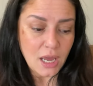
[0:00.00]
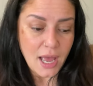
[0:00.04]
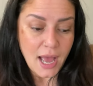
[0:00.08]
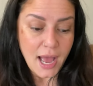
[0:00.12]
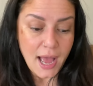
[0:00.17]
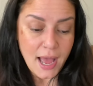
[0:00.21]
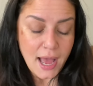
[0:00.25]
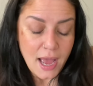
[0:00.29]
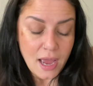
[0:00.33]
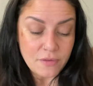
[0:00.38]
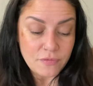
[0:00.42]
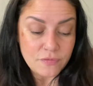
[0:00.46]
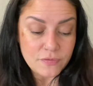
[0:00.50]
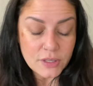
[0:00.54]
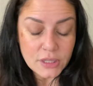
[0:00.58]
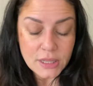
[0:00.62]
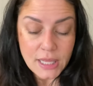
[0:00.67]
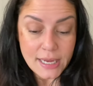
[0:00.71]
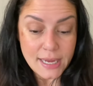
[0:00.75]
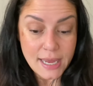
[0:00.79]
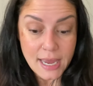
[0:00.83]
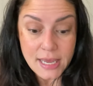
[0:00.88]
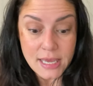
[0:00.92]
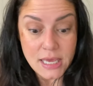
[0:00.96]
I feel
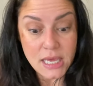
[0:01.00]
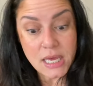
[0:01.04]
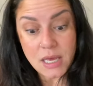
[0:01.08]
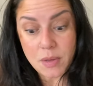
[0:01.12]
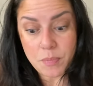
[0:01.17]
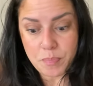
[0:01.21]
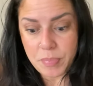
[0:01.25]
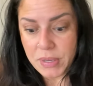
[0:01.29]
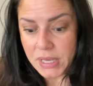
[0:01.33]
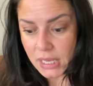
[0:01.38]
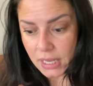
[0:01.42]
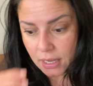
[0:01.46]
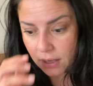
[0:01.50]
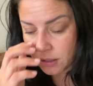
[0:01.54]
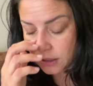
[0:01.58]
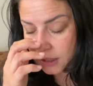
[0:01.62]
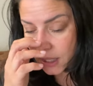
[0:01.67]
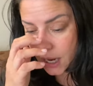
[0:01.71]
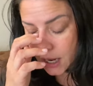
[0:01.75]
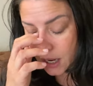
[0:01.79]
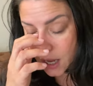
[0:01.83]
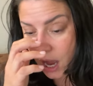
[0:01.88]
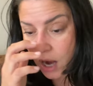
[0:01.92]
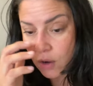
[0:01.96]
like I can't pick.
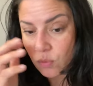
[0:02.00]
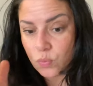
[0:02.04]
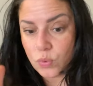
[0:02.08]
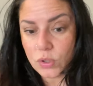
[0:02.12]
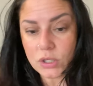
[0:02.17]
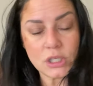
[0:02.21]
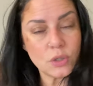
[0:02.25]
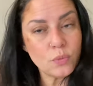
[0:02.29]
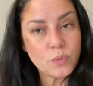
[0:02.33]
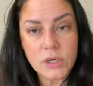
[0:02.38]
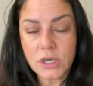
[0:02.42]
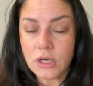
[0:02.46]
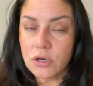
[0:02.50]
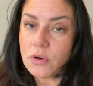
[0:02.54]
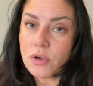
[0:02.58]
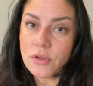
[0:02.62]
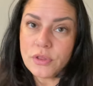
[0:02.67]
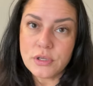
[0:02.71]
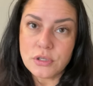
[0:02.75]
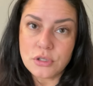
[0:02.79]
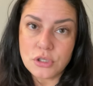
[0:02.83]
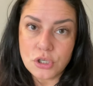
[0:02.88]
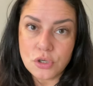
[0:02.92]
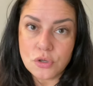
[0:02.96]
Like, I really want to grow
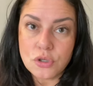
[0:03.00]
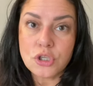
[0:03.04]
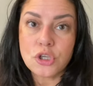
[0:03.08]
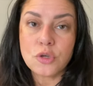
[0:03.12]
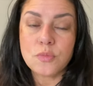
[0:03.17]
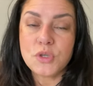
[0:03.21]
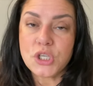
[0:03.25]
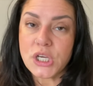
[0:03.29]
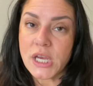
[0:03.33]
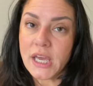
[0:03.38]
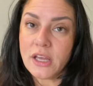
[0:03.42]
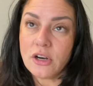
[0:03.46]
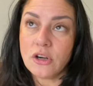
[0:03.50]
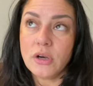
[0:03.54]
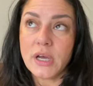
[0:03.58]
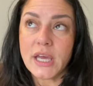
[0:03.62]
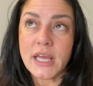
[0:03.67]
this YouTube channel.